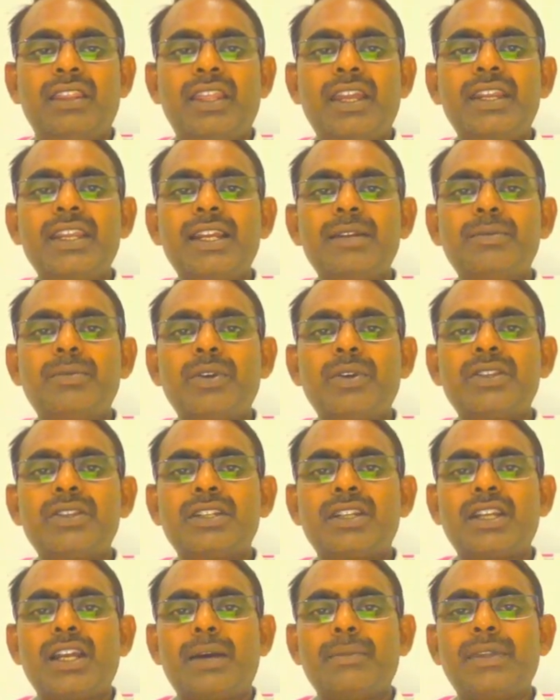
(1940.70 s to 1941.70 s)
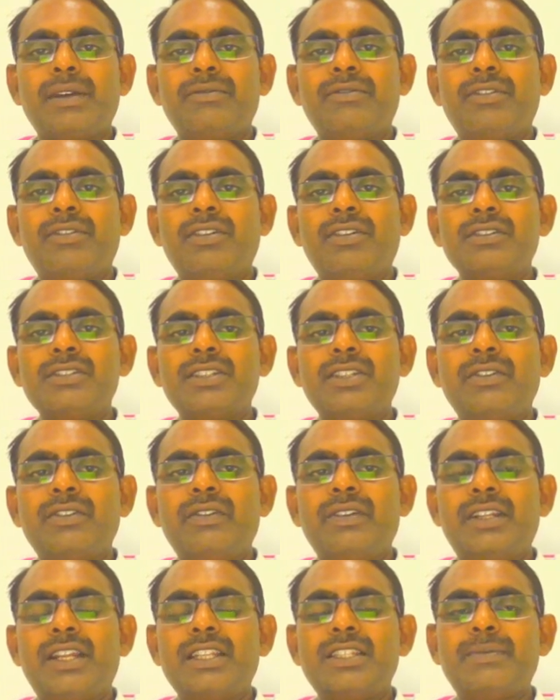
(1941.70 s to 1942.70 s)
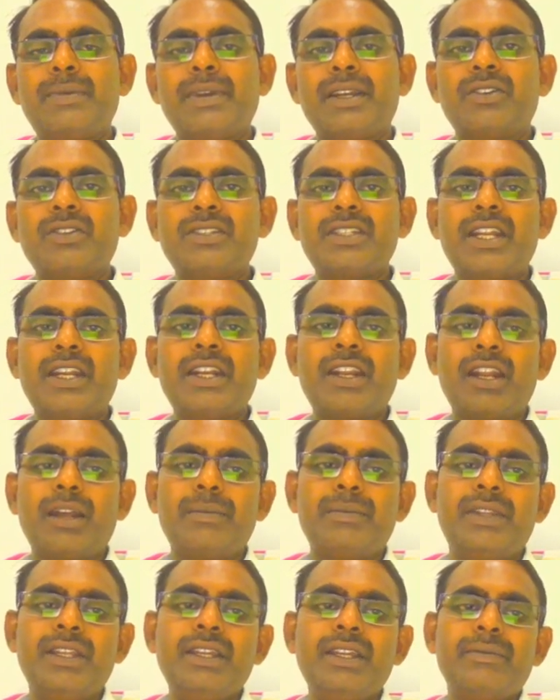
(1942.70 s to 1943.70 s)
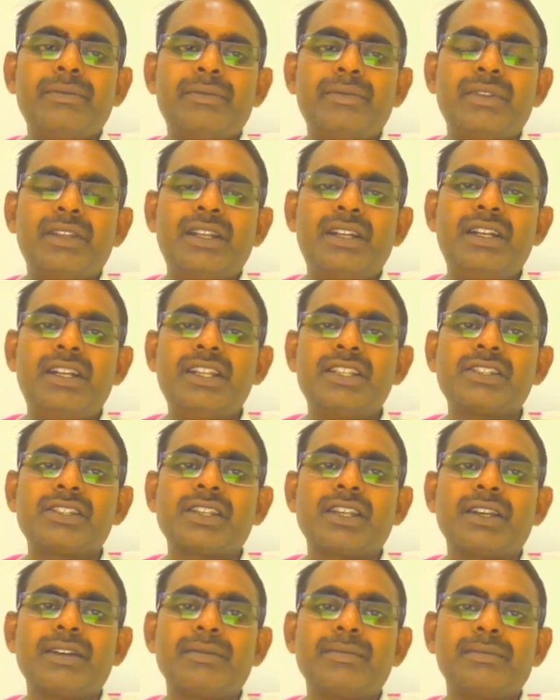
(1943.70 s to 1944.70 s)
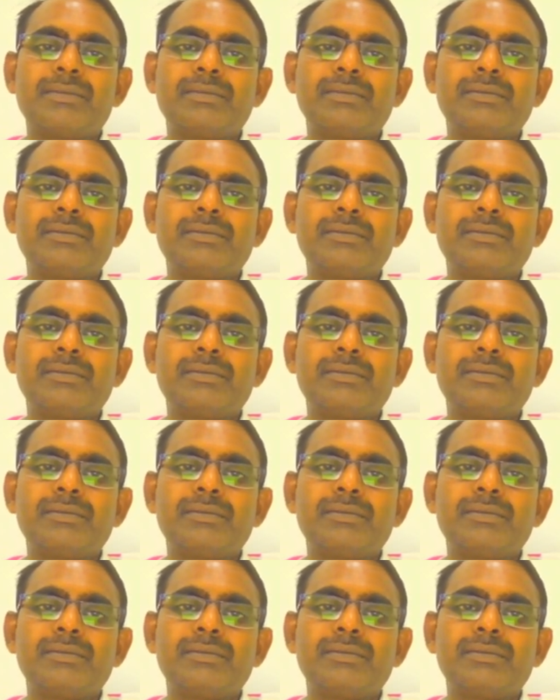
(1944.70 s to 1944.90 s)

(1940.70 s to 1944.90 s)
radial position of the poles with respect to center of the disc.